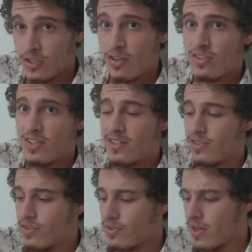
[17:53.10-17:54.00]
Turns
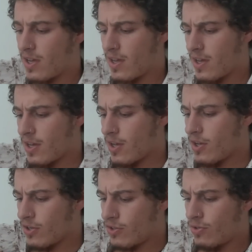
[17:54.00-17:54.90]
into
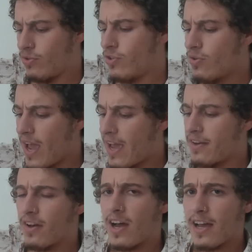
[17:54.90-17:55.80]
you
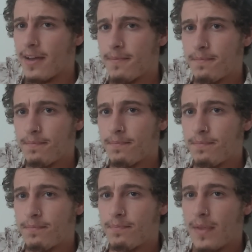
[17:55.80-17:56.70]
and I.
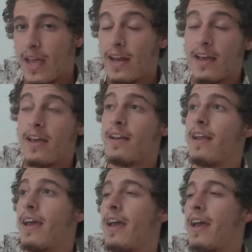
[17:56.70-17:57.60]

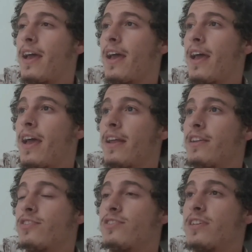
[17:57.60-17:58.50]
And
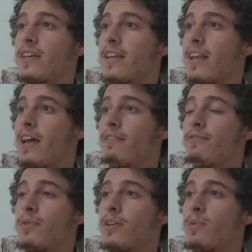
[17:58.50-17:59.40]
interestingly
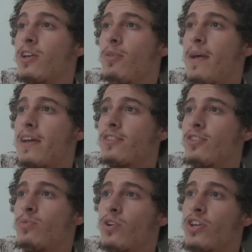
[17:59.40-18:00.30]
enough, we go back to
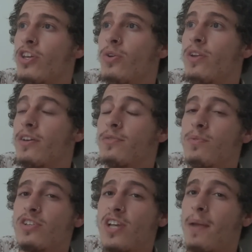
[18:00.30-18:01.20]
the word unit,
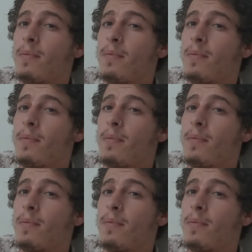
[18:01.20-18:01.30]
which came